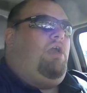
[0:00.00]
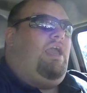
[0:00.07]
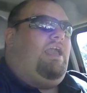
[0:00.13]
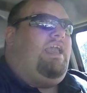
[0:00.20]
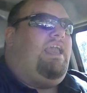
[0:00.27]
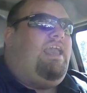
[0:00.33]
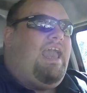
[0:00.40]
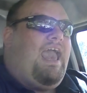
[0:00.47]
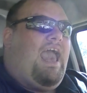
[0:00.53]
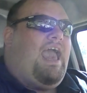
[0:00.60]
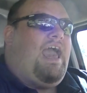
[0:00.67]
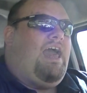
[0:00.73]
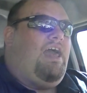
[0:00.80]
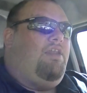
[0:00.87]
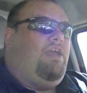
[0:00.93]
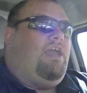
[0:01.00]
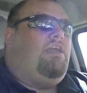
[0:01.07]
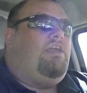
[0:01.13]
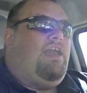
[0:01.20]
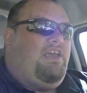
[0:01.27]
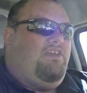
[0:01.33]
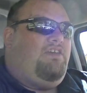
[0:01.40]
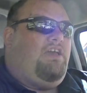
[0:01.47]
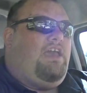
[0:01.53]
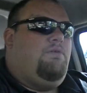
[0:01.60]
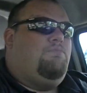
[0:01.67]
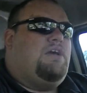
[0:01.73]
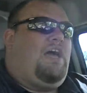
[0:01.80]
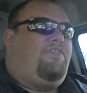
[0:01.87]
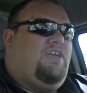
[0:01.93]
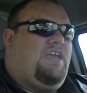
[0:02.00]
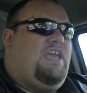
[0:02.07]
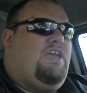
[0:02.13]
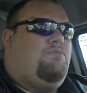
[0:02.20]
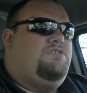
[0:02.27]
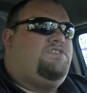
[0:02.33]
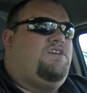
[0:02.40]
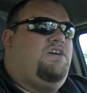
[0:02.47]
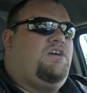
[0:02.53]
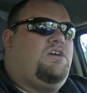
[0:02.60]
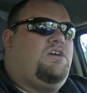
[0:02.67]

I think he was a